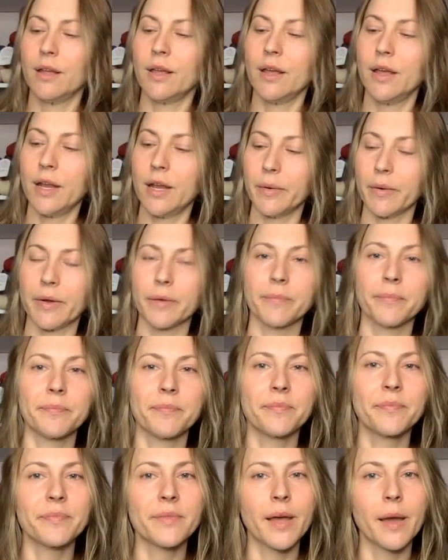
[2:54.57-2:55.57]
anyway,
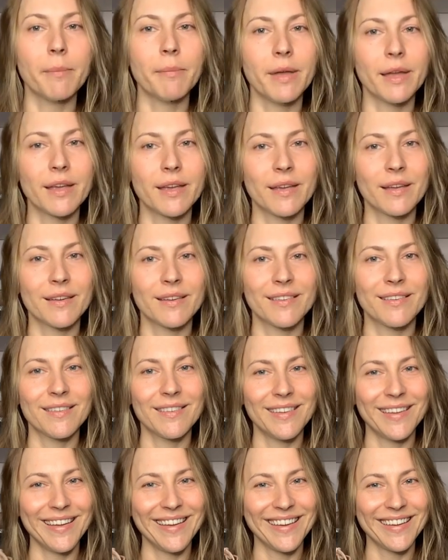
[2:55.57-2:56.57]
I'm making
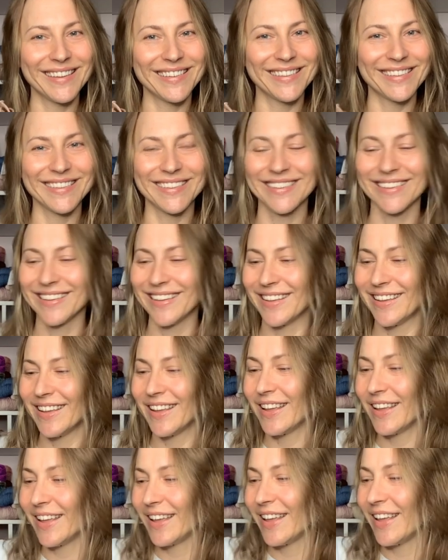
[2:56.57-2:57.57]
a hat.
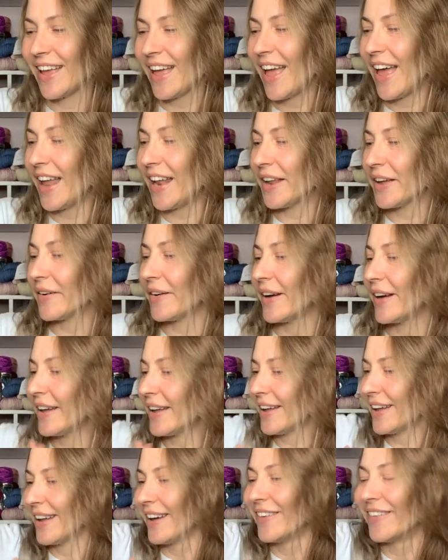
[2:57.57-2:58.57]

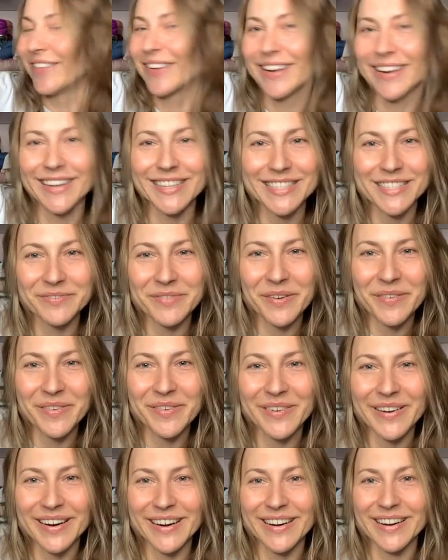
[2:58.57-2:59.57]
Anyway, what else have I been
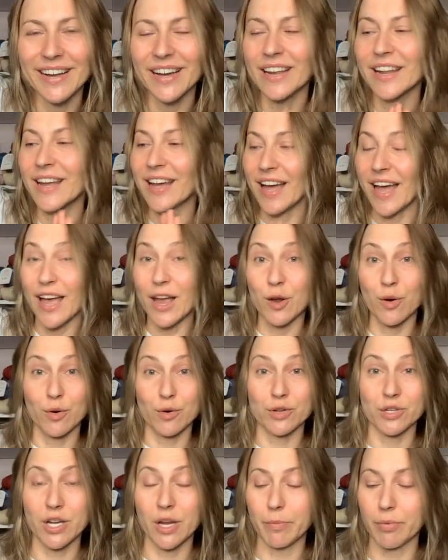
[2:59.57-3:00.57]
working on? A
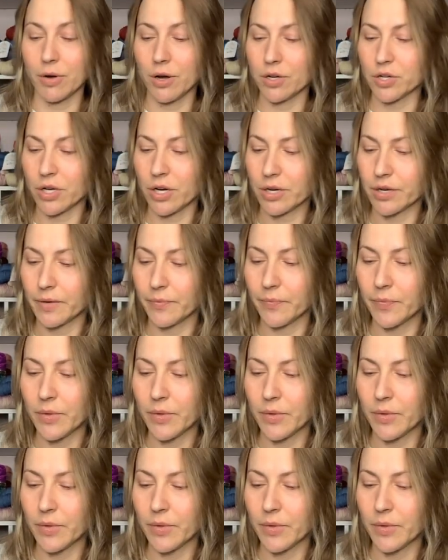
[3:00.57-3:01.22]
crochet project.